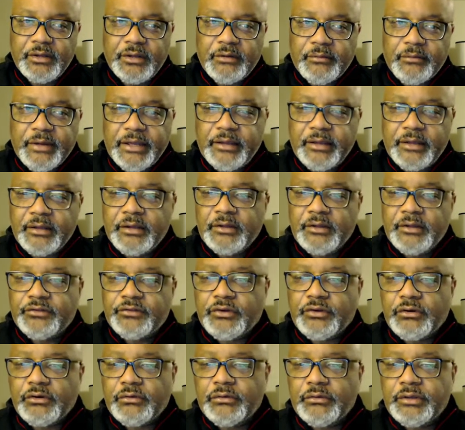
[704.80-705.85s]
right?
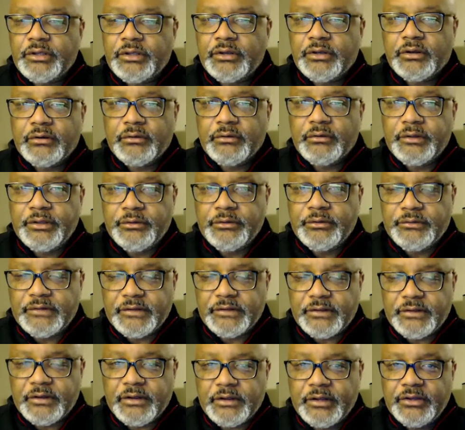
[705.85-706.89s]
So, you sit
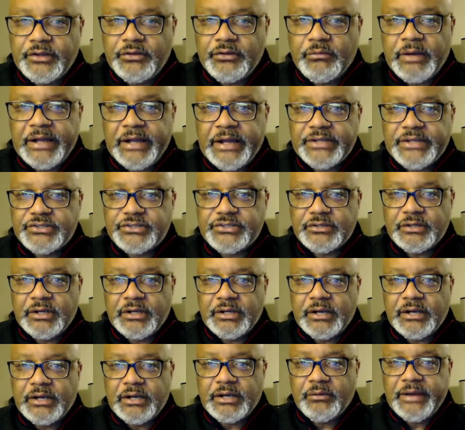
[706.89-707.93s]
there and you watch
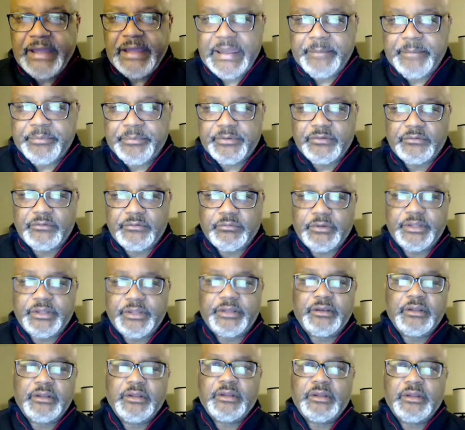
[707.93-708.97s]
what happens
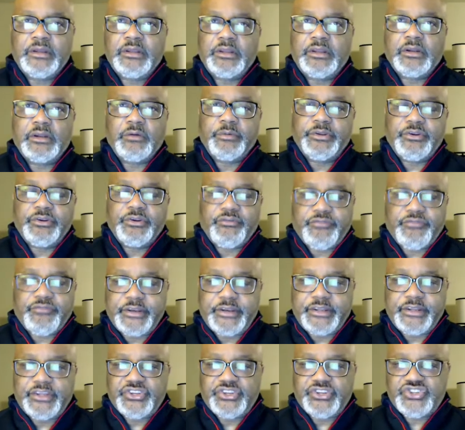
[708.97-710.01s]
when your
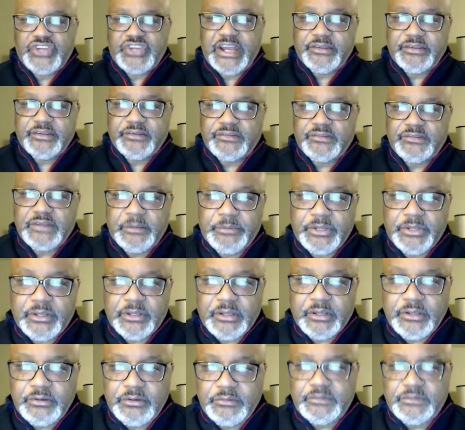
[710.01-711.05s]
friend gets shot in the stomach
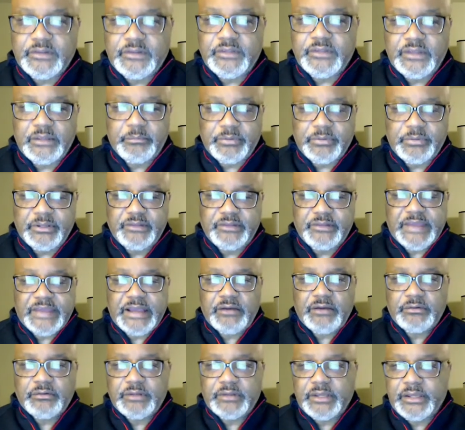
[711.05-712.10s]
and you see that he bleeds
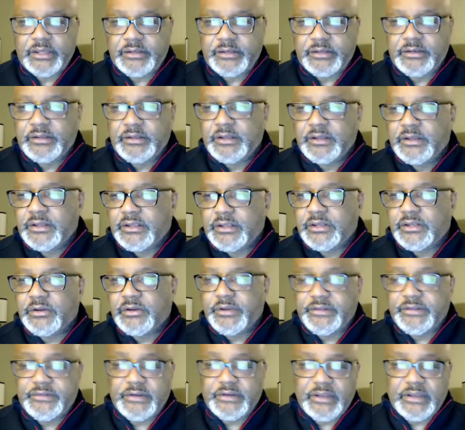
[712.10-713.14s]
out and,
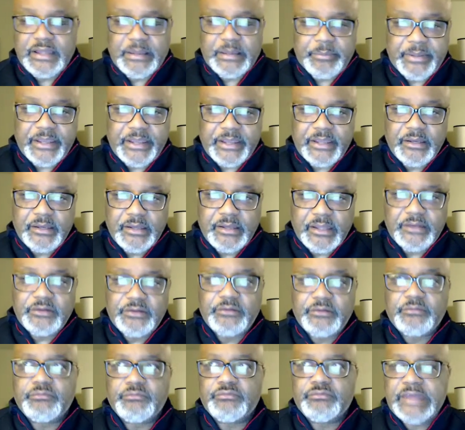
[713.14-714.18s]
he's in a lot of pain,
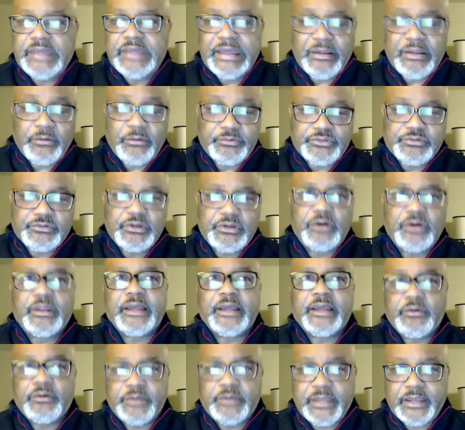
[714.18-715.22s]
and that helps
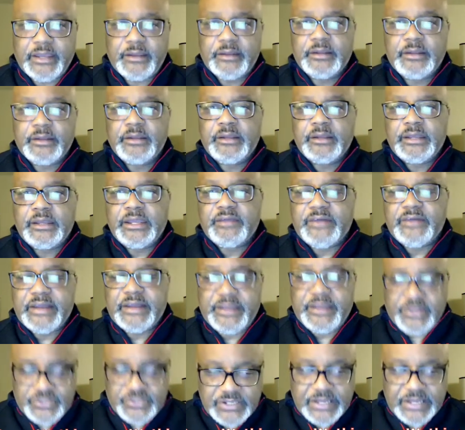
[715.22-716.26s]
like, okay, if I
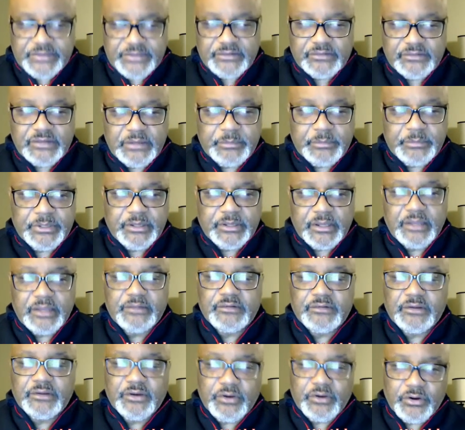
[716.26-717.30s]
get shot in the stomach, it's
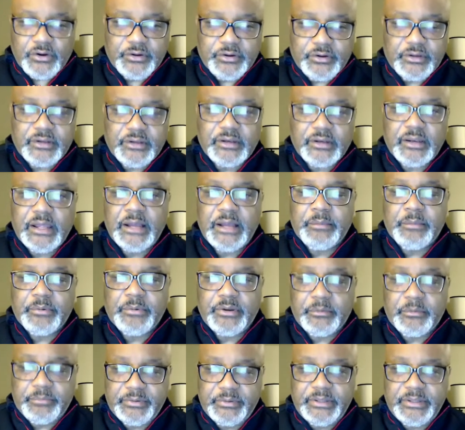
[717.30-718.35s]
going to hurt. I'm going
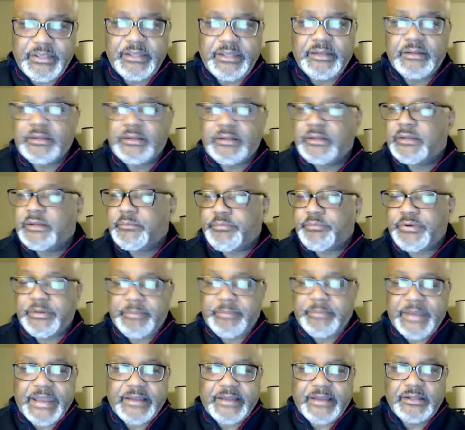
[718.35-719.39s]
to bleed pretty
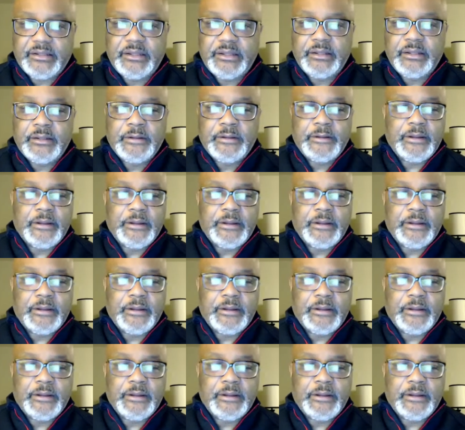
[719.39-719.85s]
badly.